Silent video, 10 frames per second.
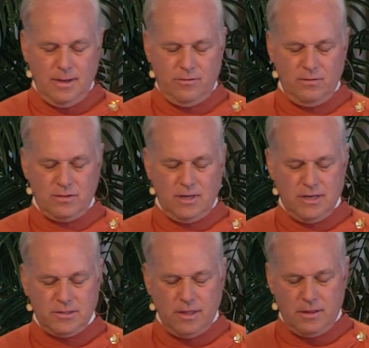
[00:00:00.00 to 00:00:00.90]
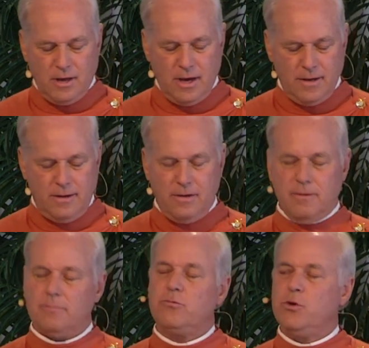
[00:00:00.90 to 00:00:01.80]
And she was lost in thought, and
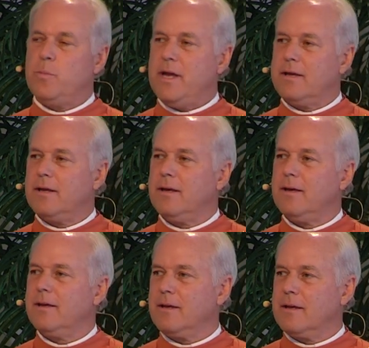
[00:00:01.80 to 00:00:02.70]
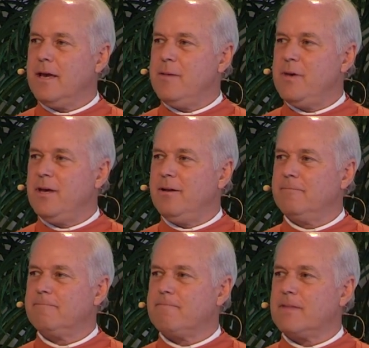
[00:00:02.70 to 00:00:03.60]
her roommate came
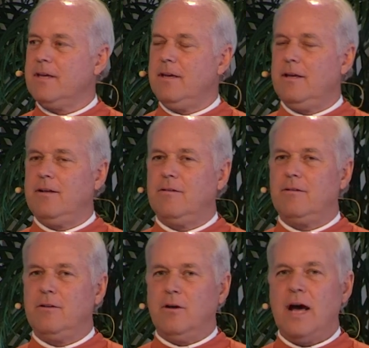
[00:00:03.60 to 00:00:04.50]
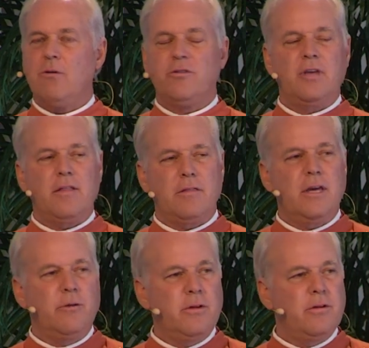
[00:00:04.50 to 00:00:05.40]
in, and, you know, how was that
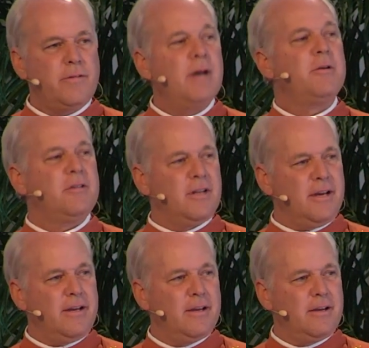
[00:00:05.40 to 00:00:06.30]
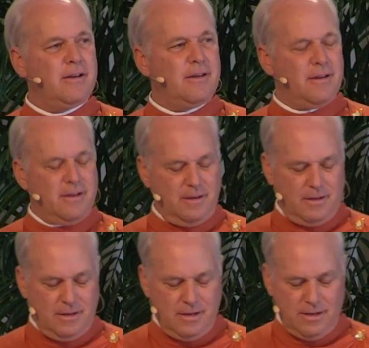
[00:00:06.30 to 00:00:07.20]
thing with your family today?
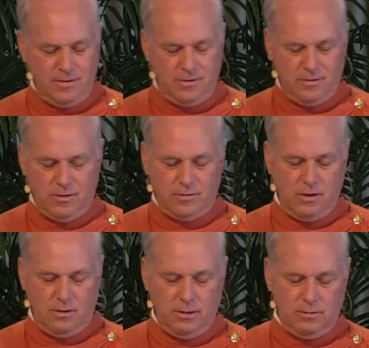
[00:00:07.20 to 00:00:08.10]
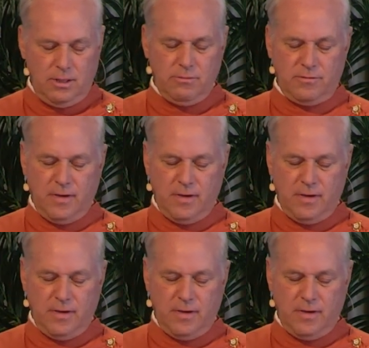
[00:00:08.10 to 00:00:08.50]
And she says, oh, it